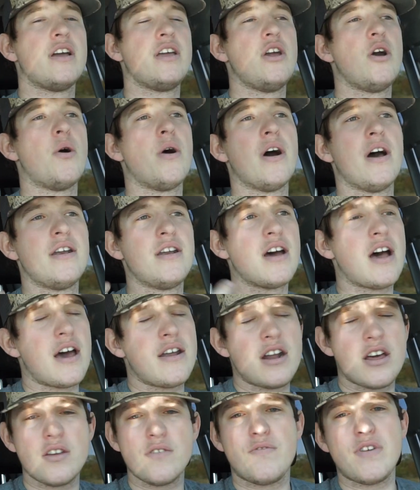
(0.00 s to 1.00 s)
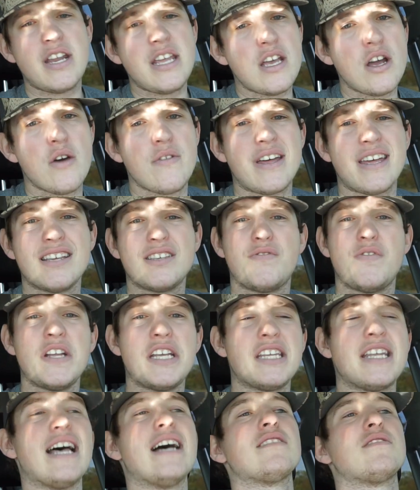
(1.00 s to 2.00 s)
you know, another video that hits
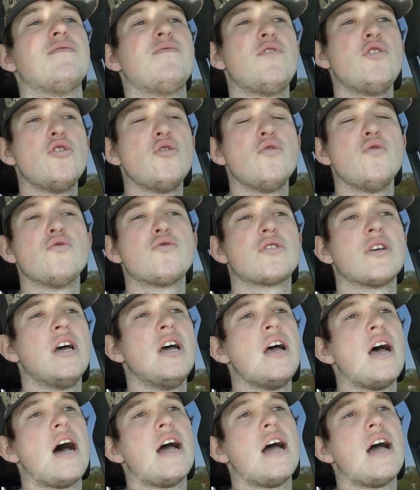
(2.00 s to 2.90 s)
50,000 views.